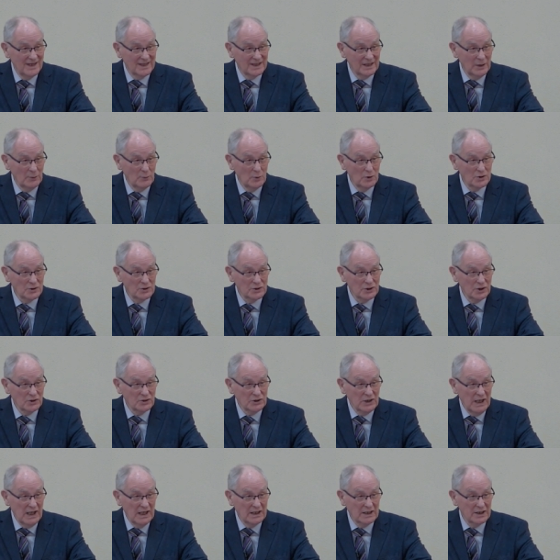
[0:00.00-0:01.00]
And I want us to
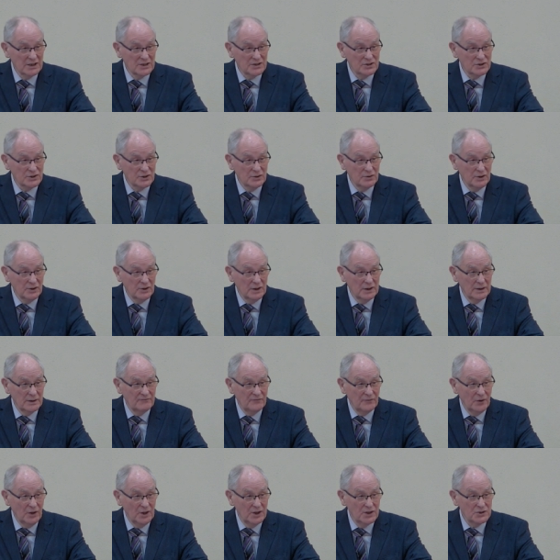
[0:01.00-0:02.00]
take it as the, the
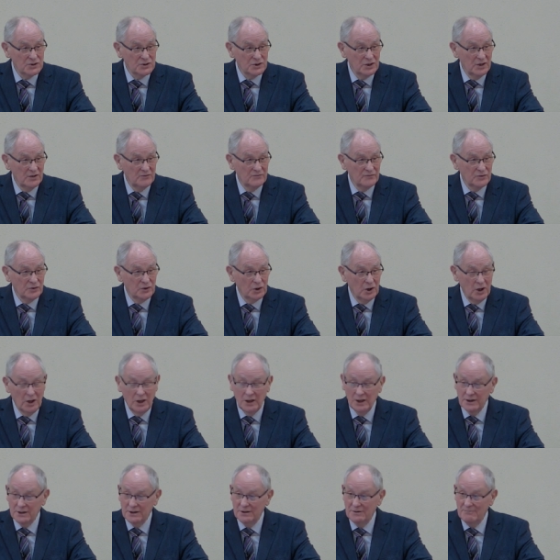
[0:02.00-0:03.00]
voice of
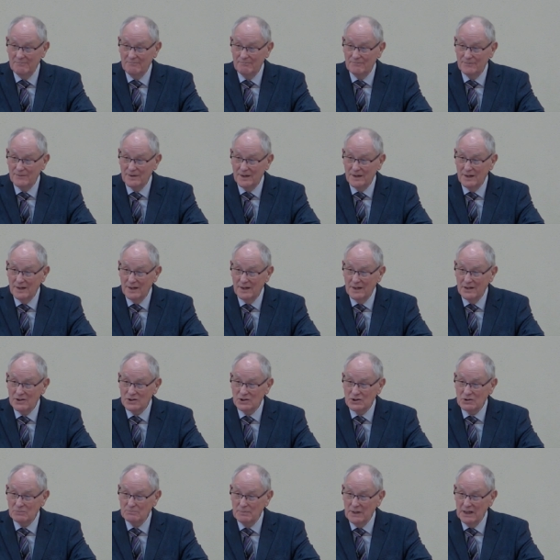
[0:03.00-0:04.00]
God
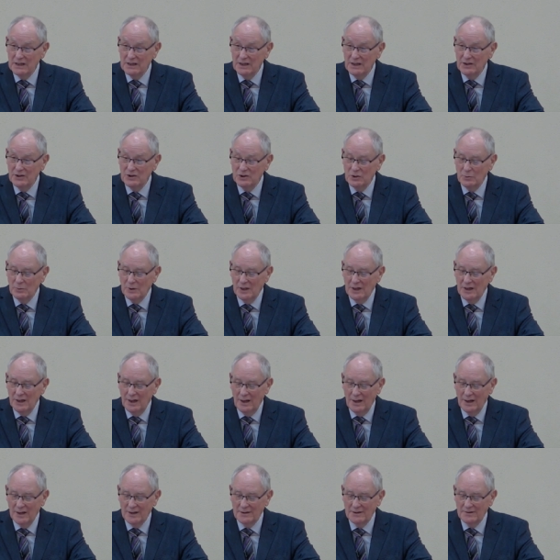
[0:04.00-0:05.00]
speaking to our
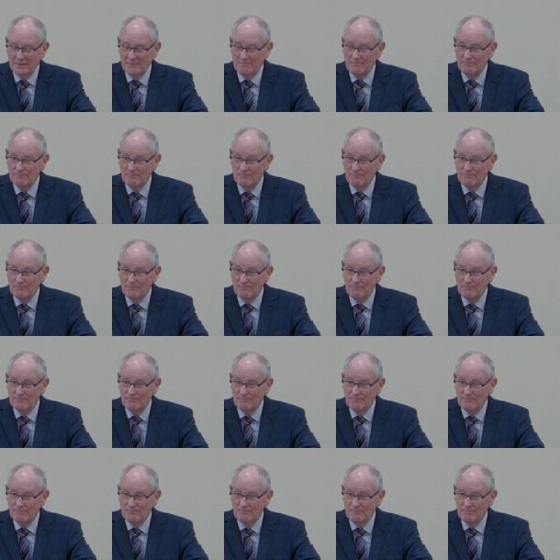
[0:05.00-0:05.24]
heart,